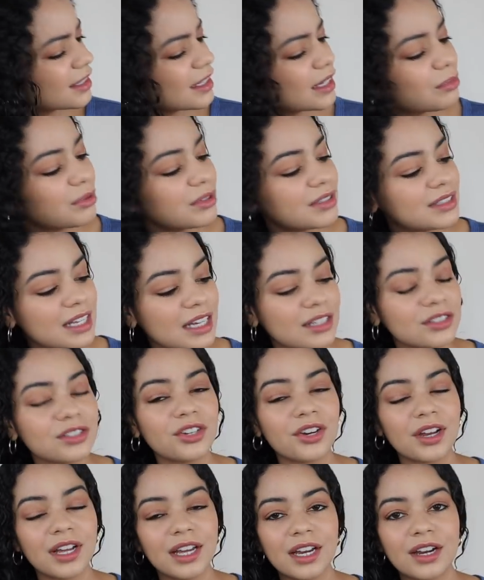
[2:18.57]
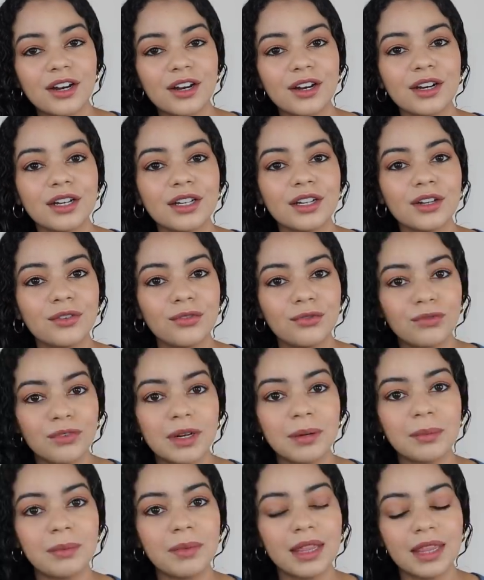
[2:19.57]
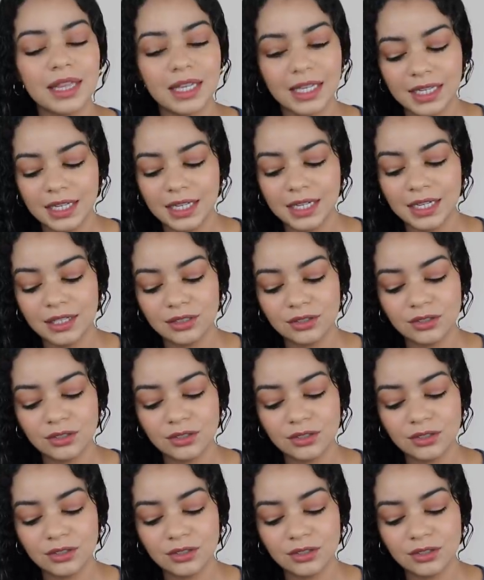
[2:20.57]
it protects your hair from the heat.